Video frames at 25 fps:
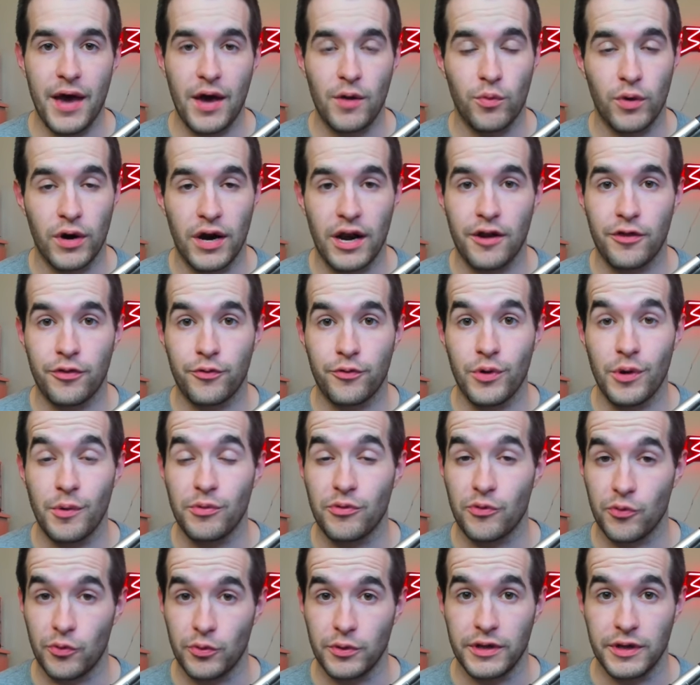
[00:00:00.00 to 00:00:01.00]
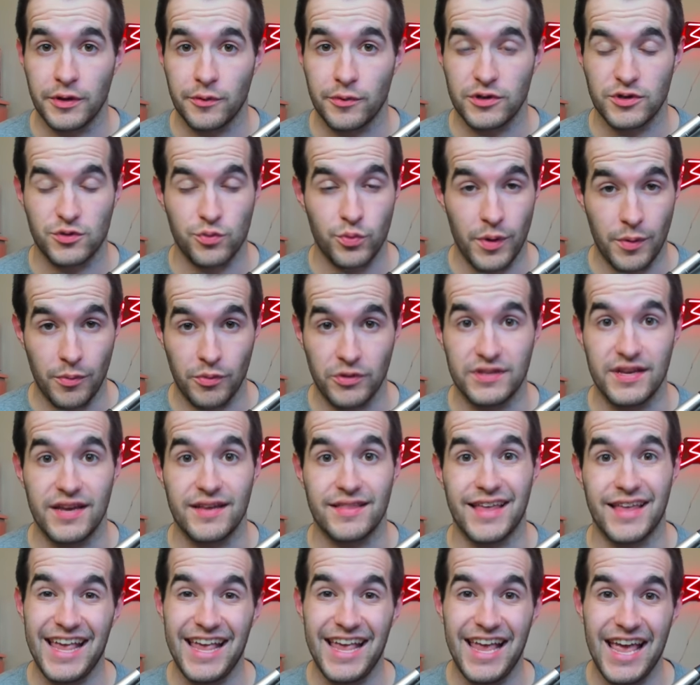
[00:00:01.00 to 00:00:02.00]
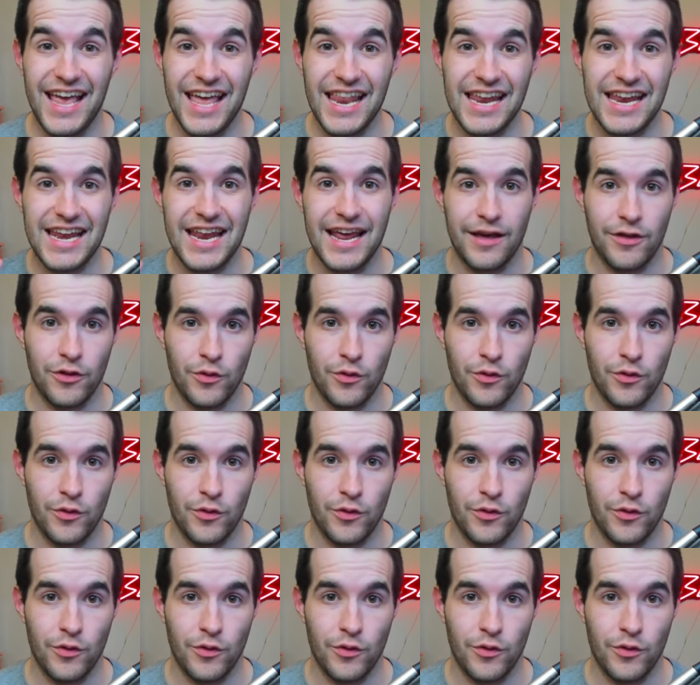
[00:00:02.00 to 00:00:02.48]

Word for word: One out of three with a Relinquished. We will take that any day of the